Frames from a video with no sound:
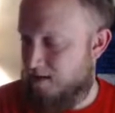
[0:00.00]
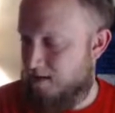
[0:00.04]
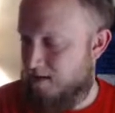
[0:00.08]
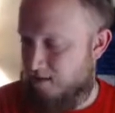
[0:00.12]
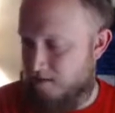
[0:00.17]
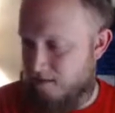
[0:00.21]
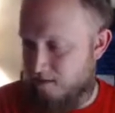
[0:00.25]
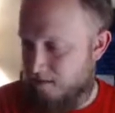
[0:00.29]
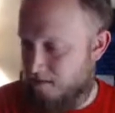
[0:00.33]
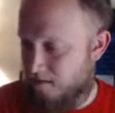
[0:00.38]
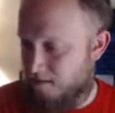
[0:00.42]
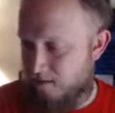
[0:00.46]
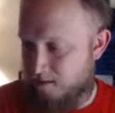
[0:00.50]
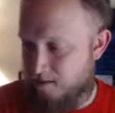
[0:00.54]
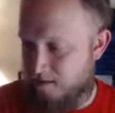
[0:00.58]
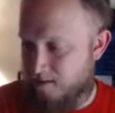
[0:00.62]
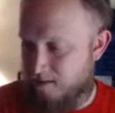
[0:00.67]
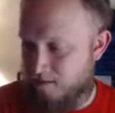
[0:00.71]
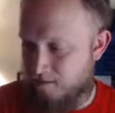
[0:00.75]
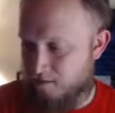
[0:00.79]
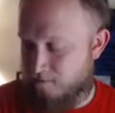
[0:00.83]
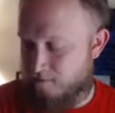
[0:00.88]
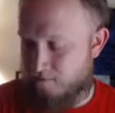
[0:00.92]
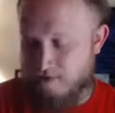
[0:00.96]
All the
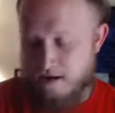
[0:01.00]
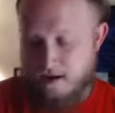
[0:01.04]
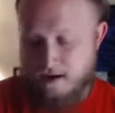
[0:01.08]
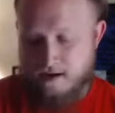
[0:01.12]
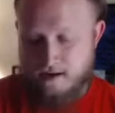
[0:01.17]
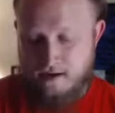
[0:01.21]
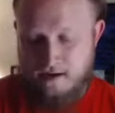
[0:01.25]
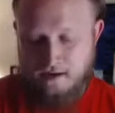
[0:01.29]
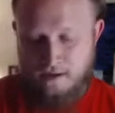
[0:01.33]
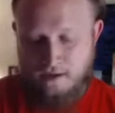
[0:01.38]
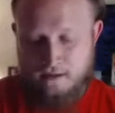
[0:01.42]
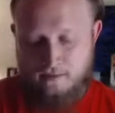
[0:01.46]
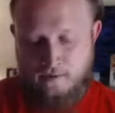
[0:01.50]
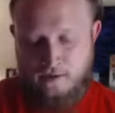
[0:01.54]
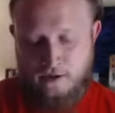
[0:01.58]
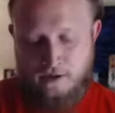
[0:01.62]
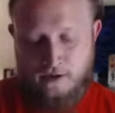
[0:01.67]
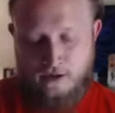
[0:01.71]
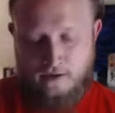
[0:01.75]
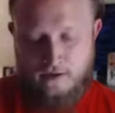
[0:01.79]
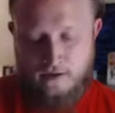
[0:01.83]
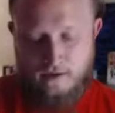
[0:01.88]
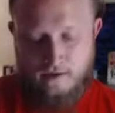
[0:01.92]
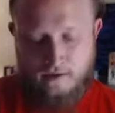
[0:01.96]
6s are right next to each
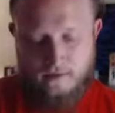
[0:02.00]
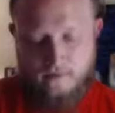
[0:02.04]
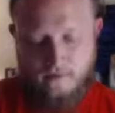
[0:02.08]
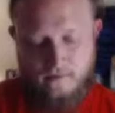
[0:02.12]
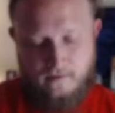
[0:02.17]
other.